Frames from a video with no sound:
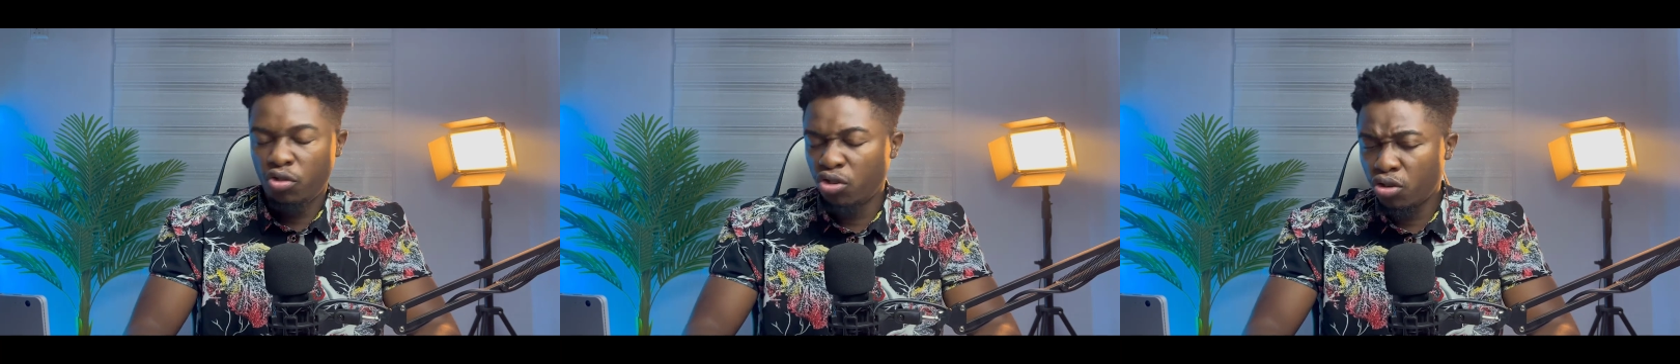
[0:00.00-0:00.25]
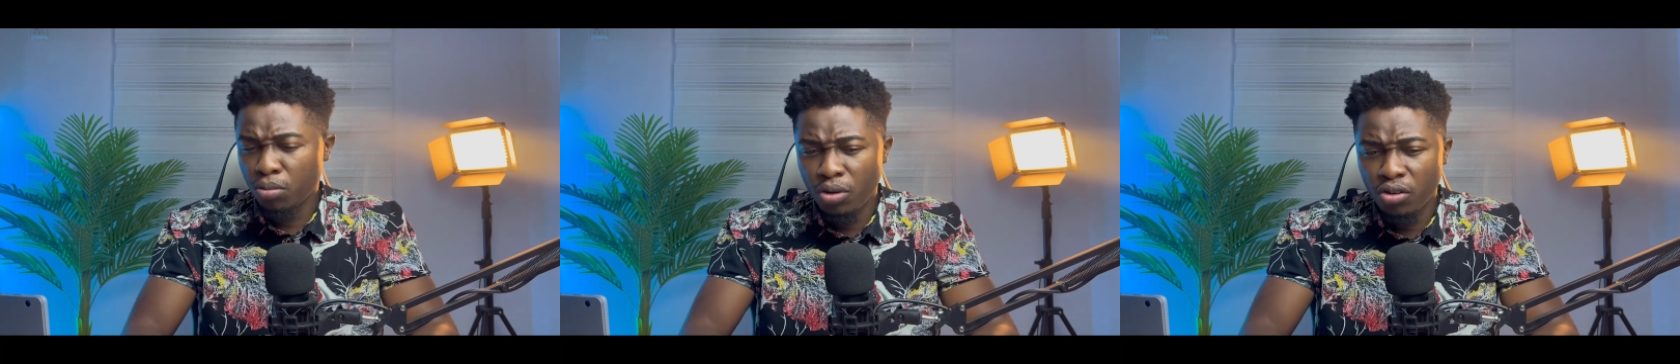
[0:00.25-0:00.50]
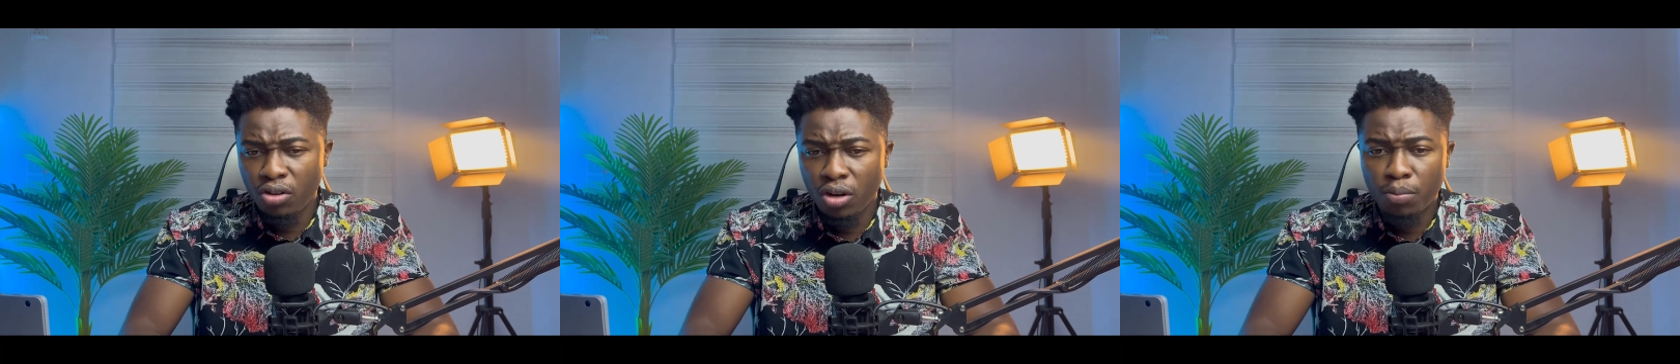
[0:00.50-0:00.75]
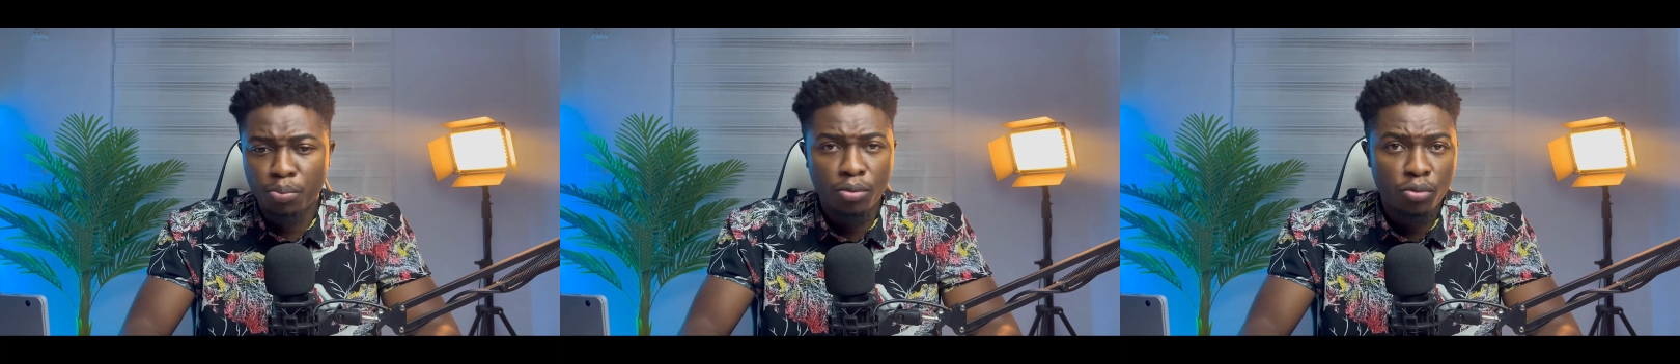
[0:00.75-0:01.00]
YouTube does
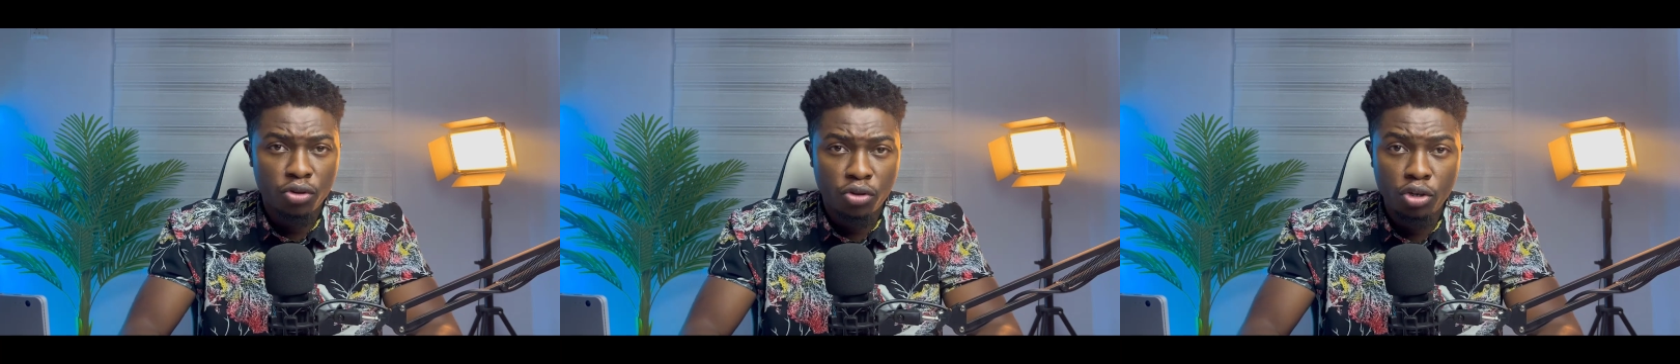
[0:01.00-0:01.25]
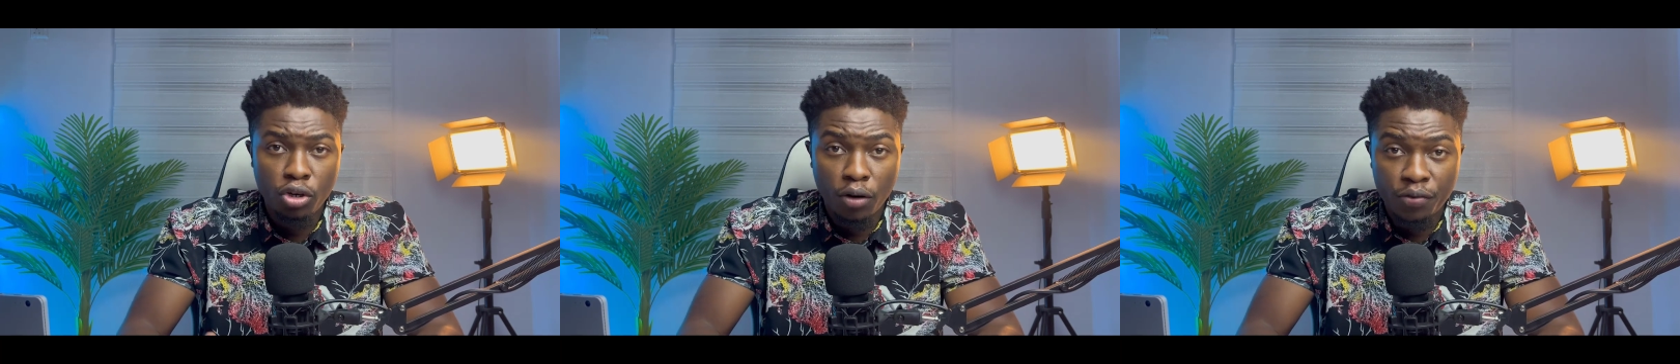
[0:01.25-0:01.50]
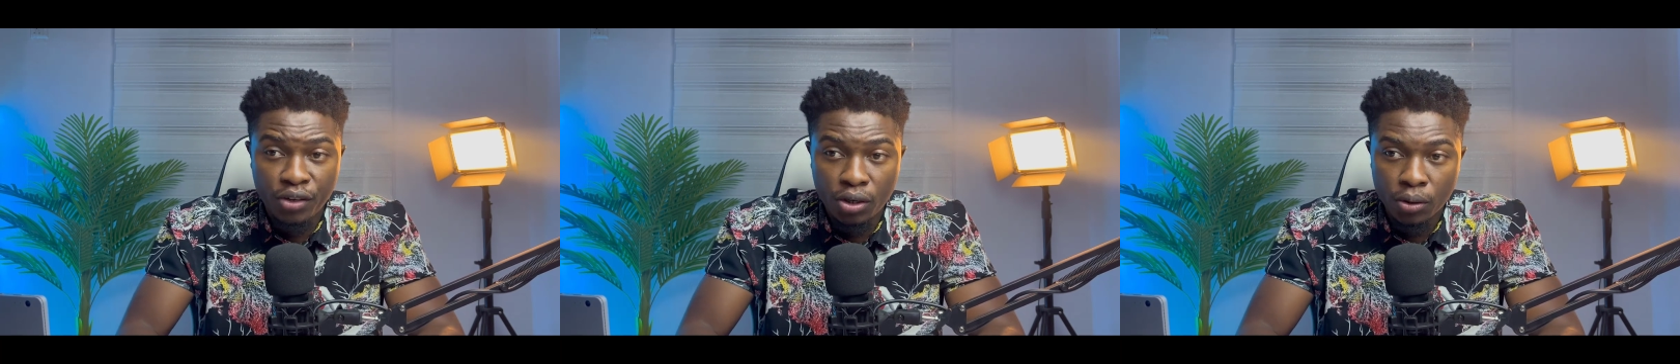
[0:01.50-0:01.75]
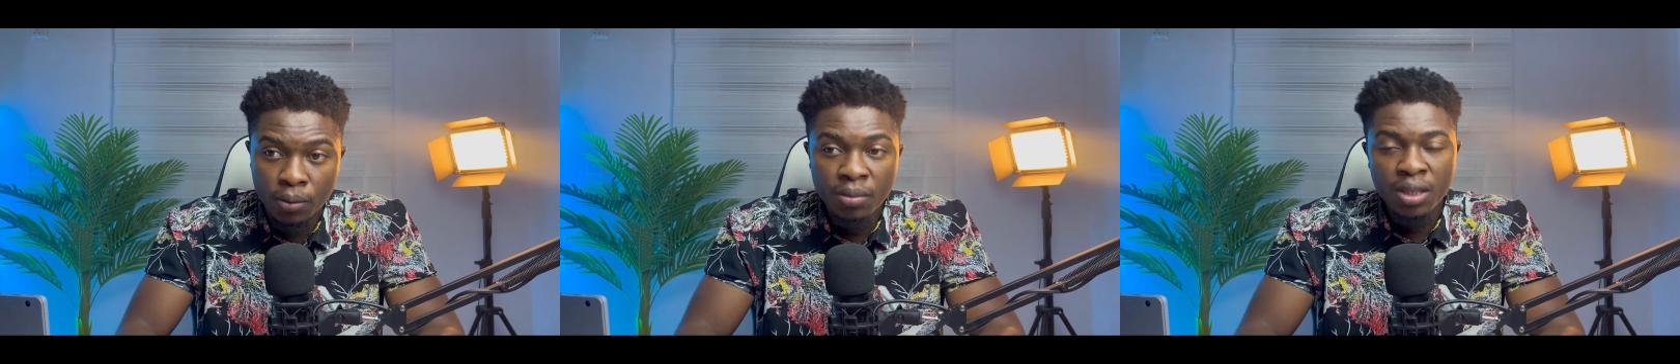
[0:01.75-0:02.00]
not promote your video.